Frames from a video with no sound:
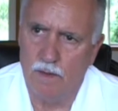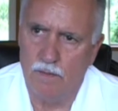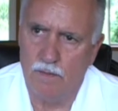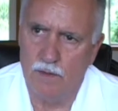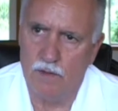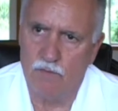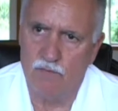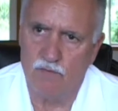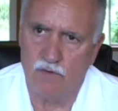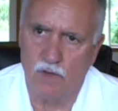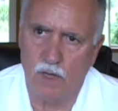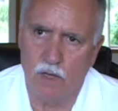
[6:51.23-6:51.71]

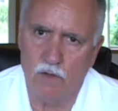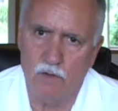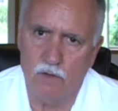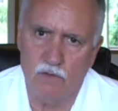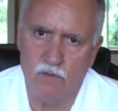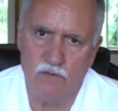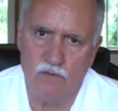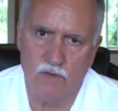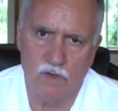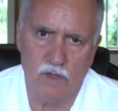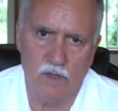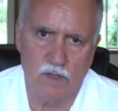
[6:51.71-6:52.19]
this
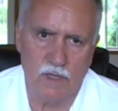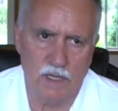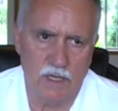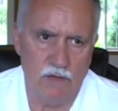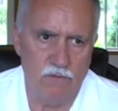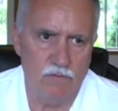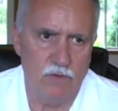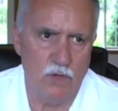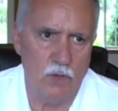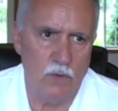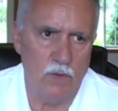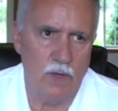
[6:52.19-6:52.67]
does
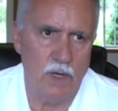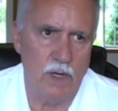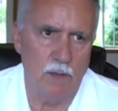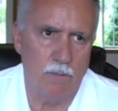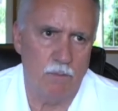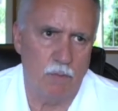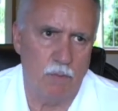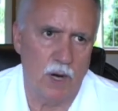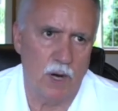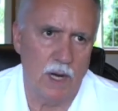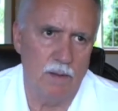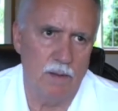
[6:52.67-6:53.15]
give you any
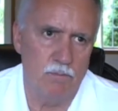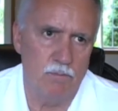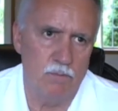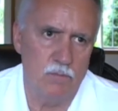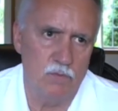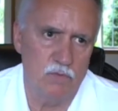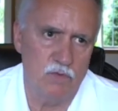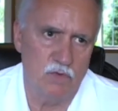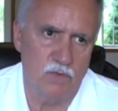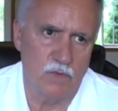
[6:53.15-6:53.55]
problems